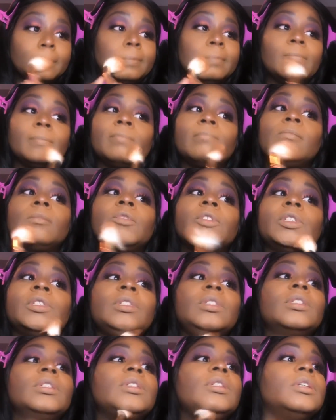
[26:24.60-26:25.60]
And I'm just
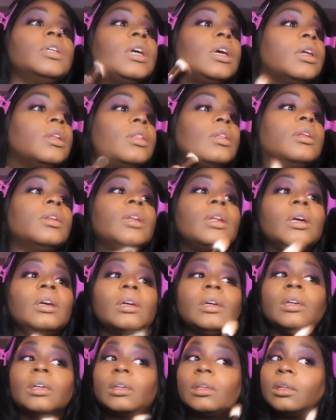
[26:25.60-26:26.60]
gonna get the neck,
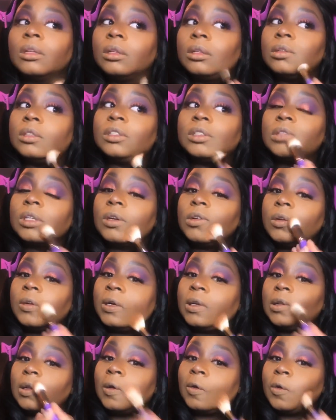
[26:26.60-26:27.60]
just go around the
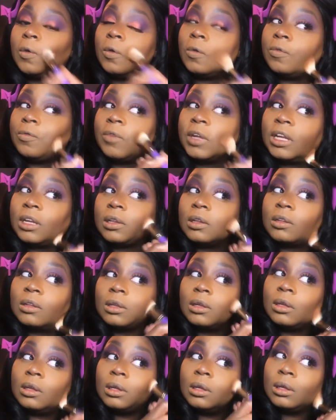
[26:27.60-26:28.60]
whole face.
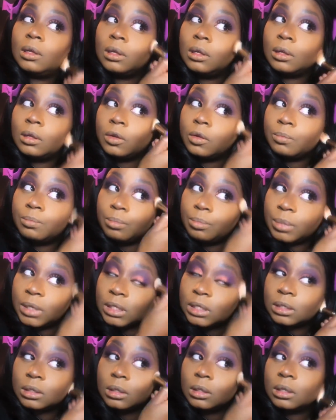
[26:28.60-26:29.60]

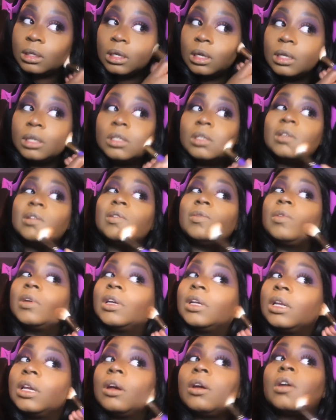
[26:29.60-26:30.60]
Basically, I just don't want any
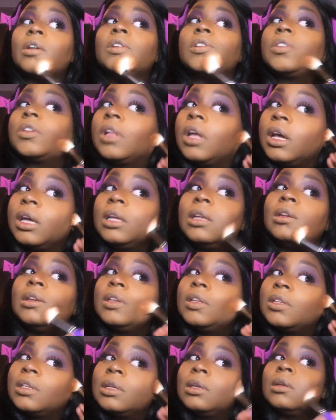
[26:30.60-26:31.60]
harsh lines,
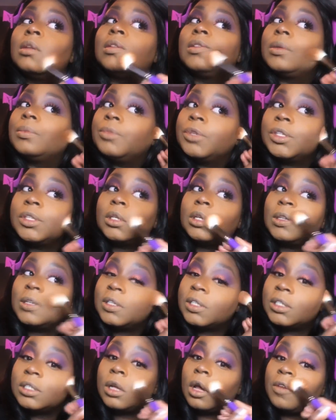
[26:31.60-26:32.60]
so I'm just gonna
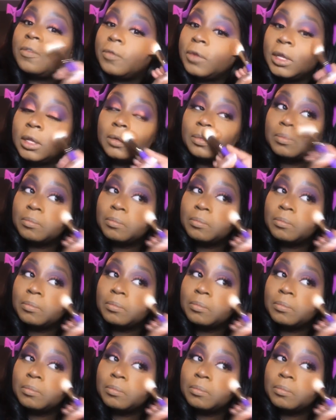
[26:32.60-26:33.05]
soften